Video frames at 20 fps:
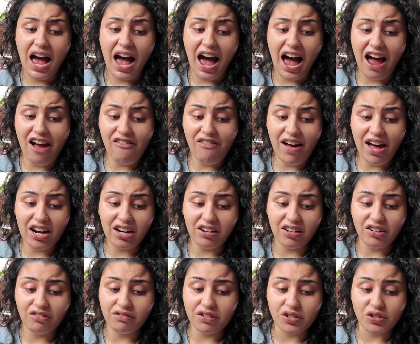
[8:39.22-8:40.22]
I've had
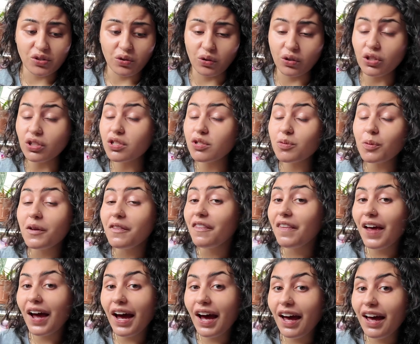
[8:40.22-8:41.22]
good results with
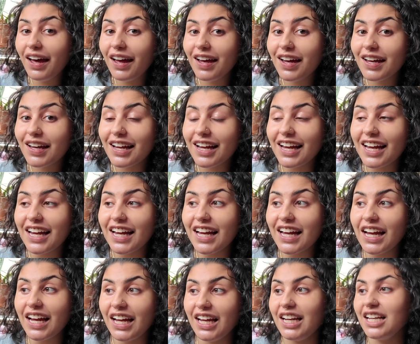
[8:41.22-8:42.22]
that,
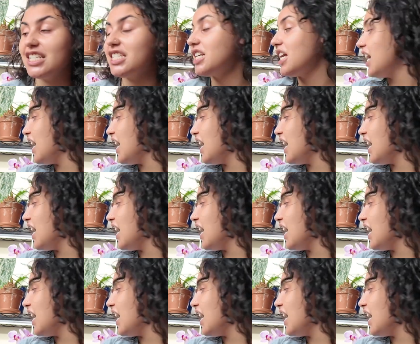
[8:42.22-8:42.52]
and